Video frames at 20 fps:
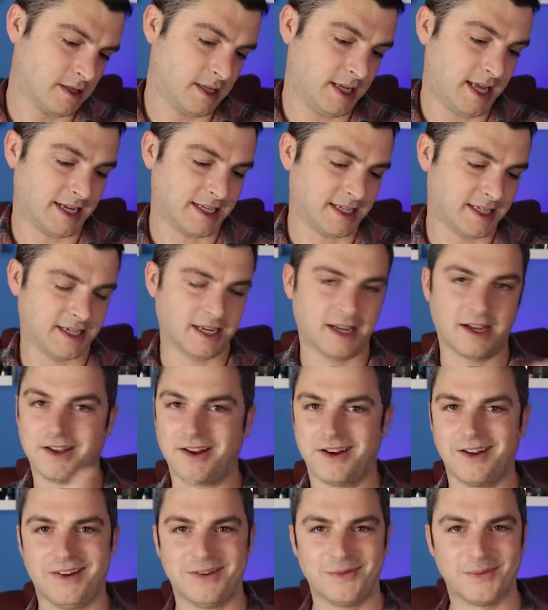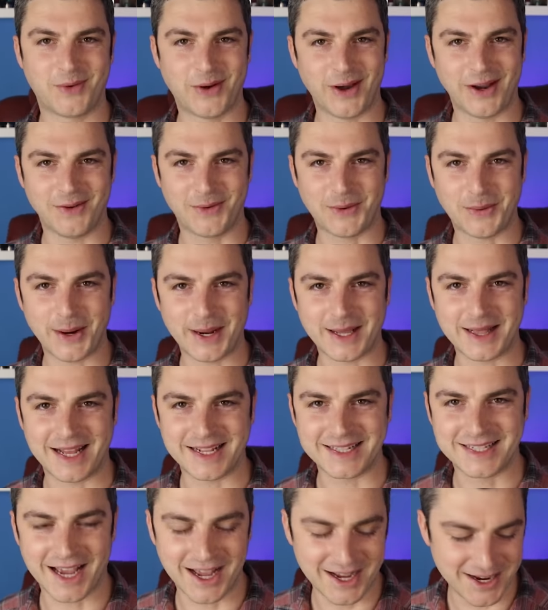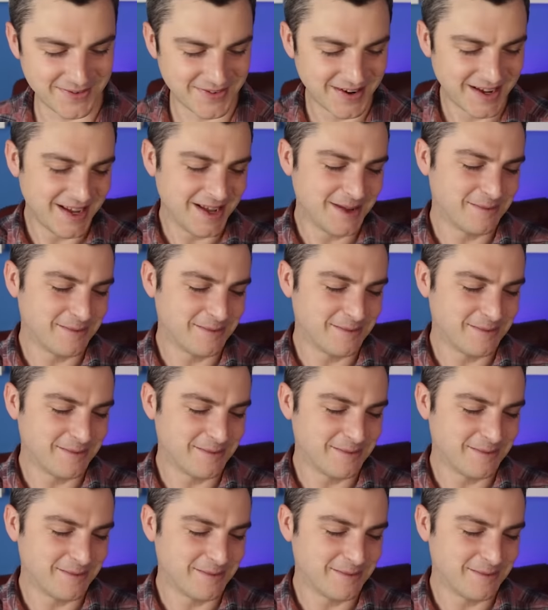Yes, I got it on pretty quick that time,